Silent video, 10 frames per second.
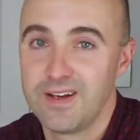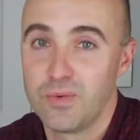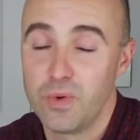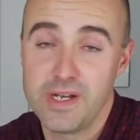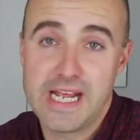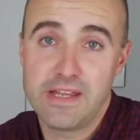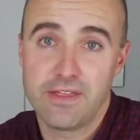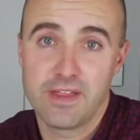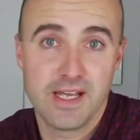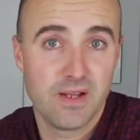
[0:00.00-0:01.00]

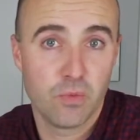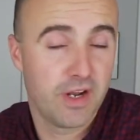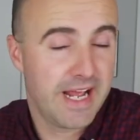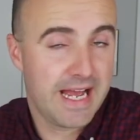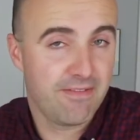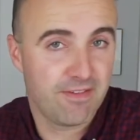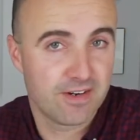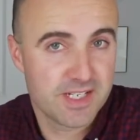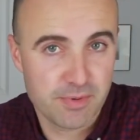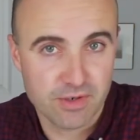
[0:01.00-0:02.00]
1/8 and 1/2
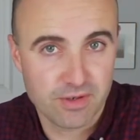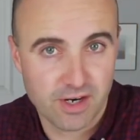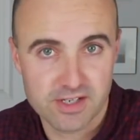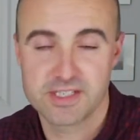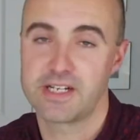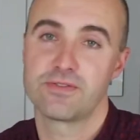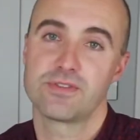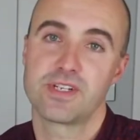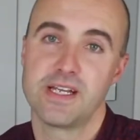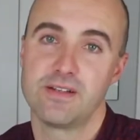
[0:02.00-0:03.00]
are typical
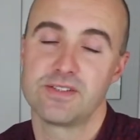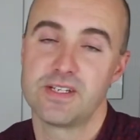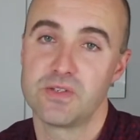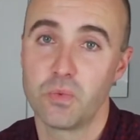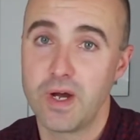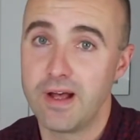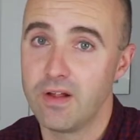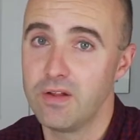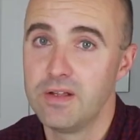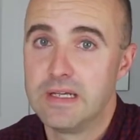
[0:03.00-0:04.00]
architectural scales as
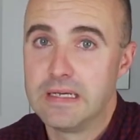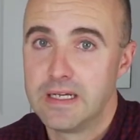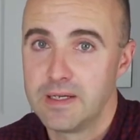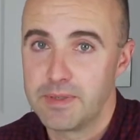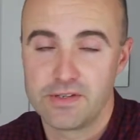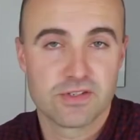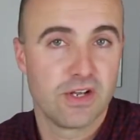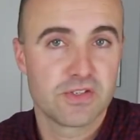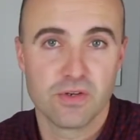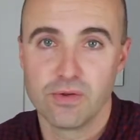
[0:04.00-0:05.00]
well, but there's
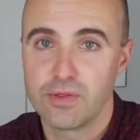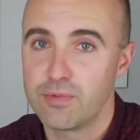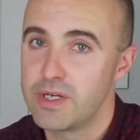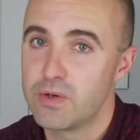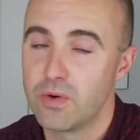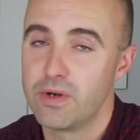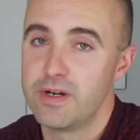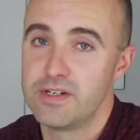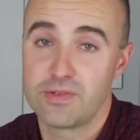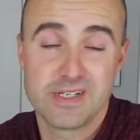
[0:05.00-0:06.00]
also
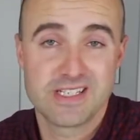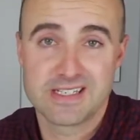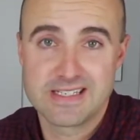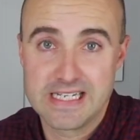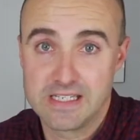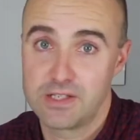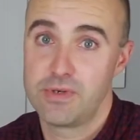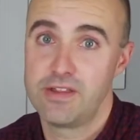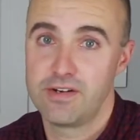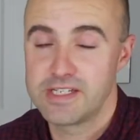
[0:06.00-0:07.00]
3/4, 3/16,
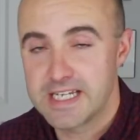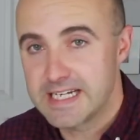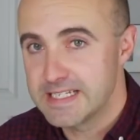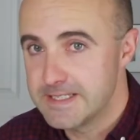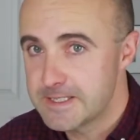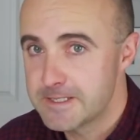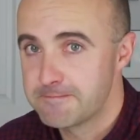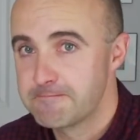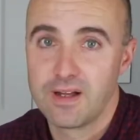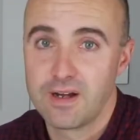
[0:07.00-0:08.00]
3/32.
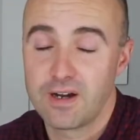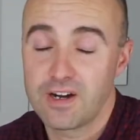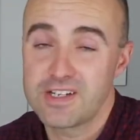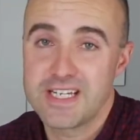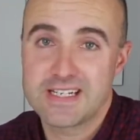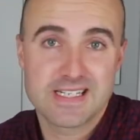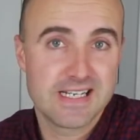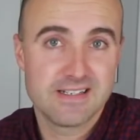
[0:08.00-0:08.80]
Architects and